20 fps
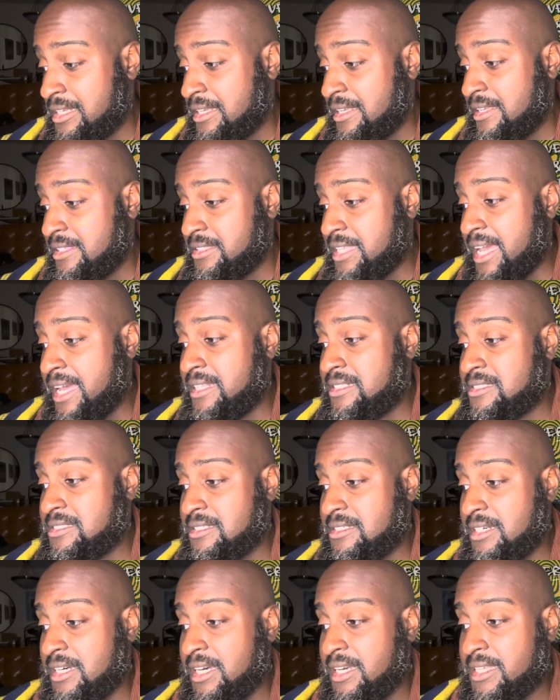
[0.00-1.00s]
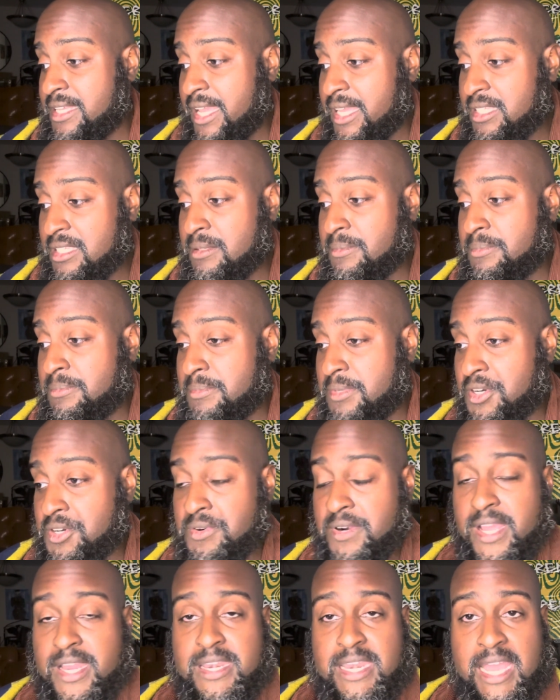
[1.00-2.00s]
that Caleb
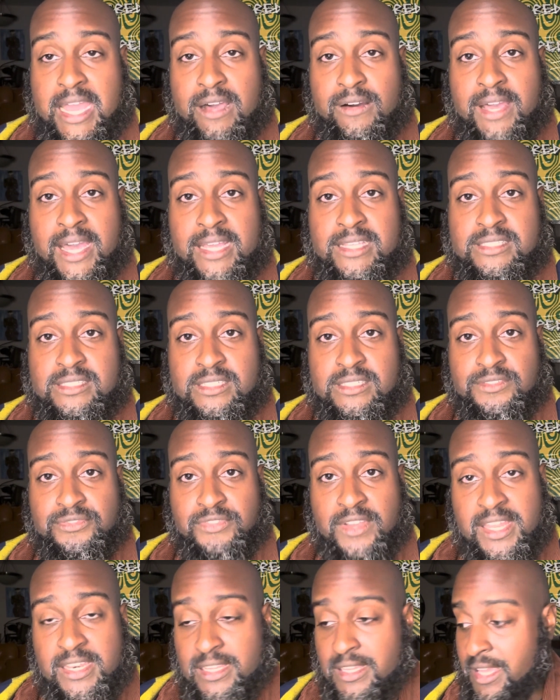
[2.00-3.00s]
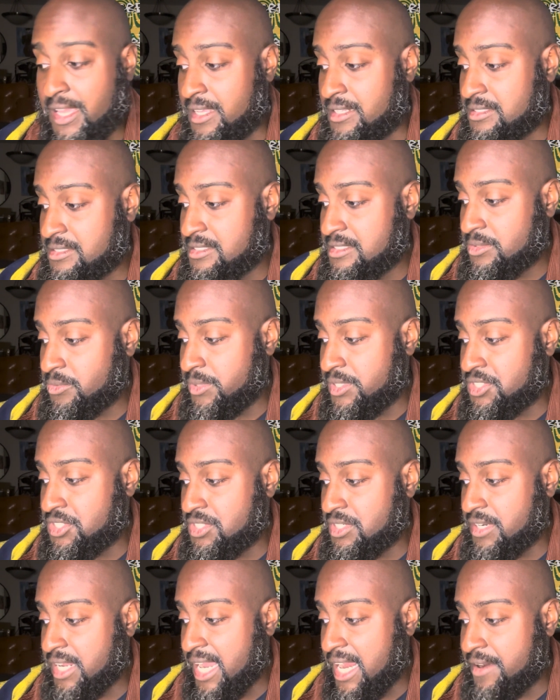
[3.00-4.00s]
McRae now has to defend against,
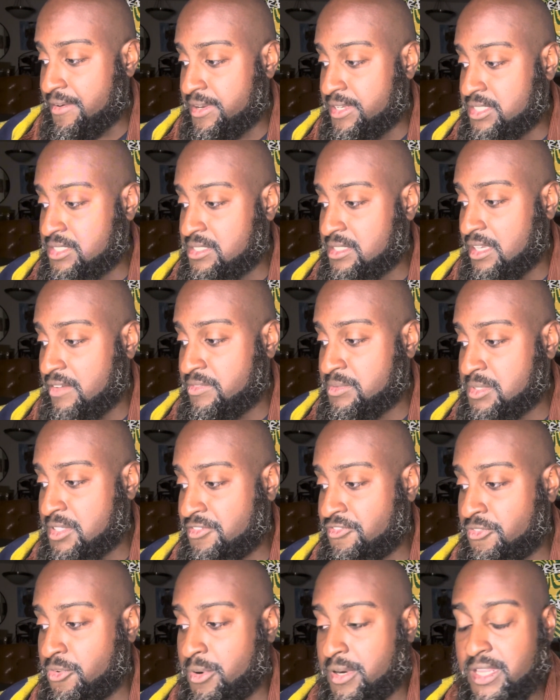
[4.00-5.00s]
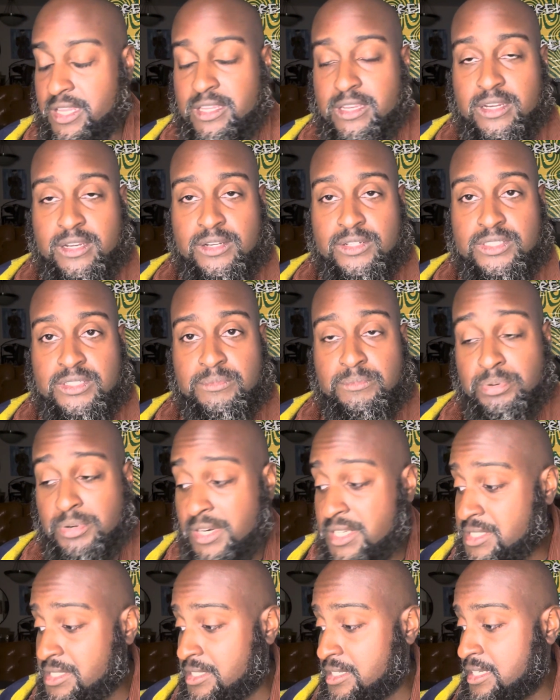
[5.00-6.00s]
which carries up to 40 years in
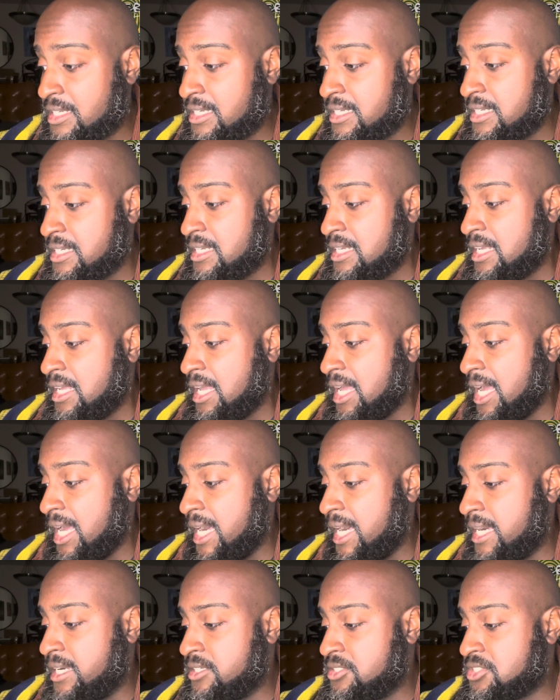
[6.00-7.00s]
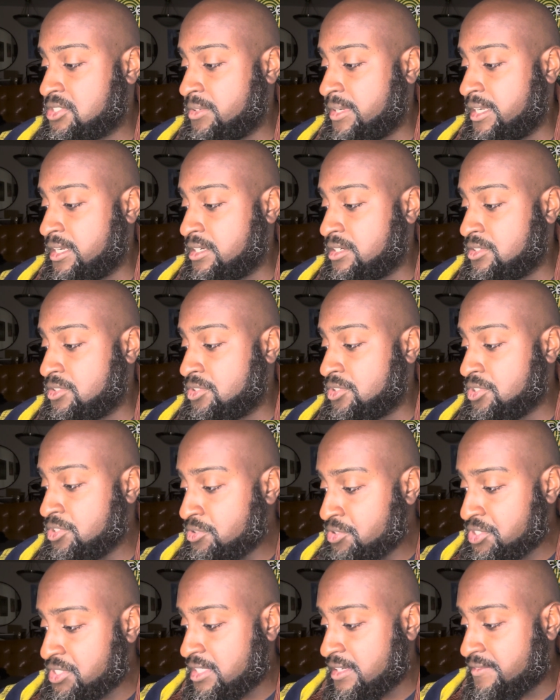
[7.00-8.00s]
prison. So in
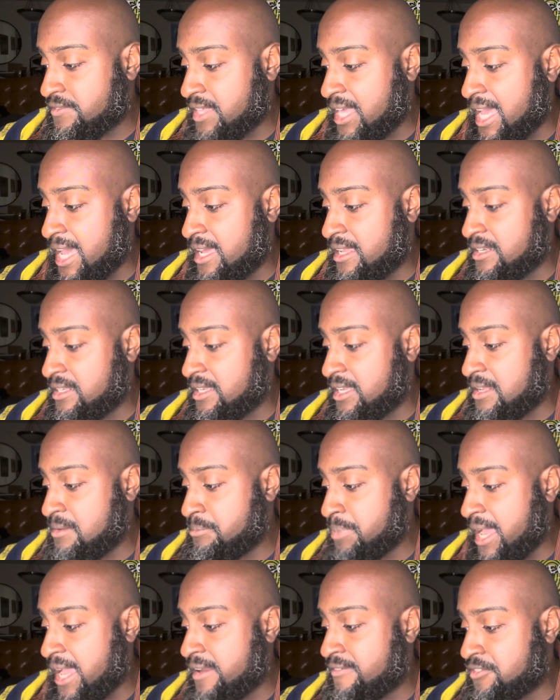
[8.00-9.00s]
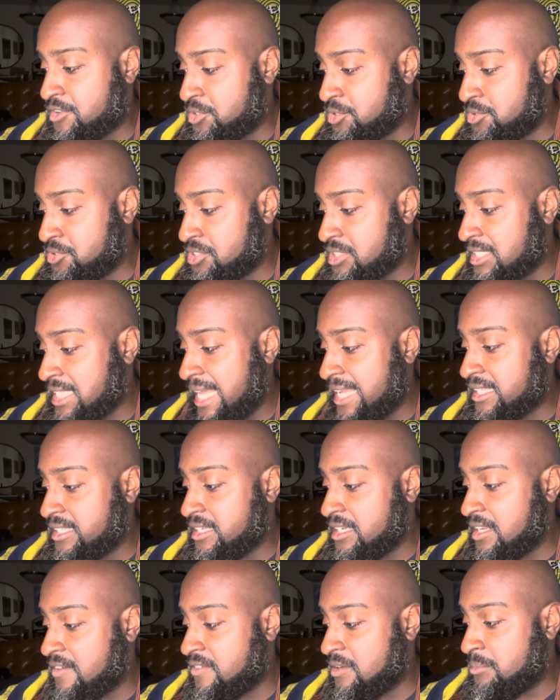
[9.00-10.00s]
conclusion of that, in Baton Rouge, the
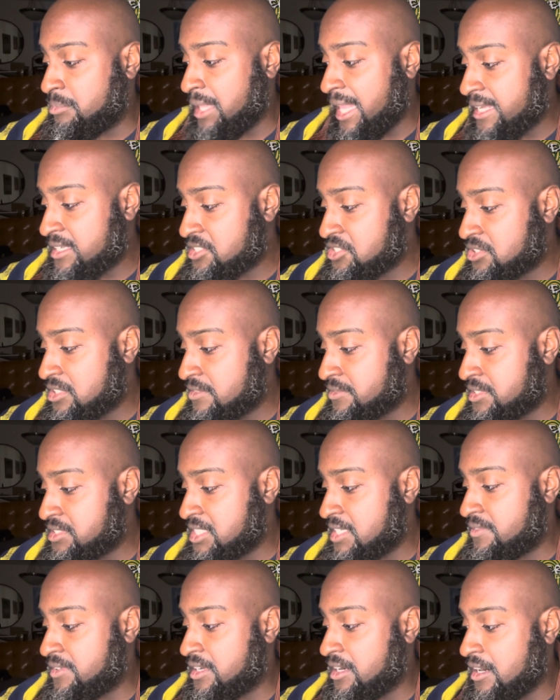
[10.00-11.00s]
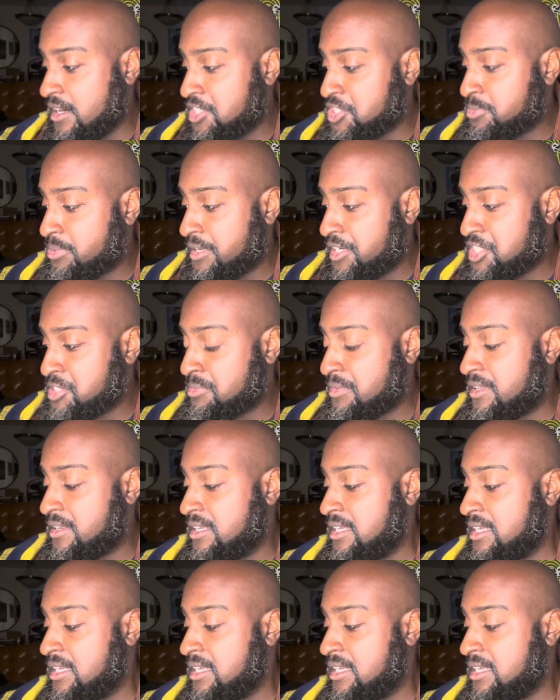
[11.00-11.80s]
likelihood of a black student receiving harsh punishment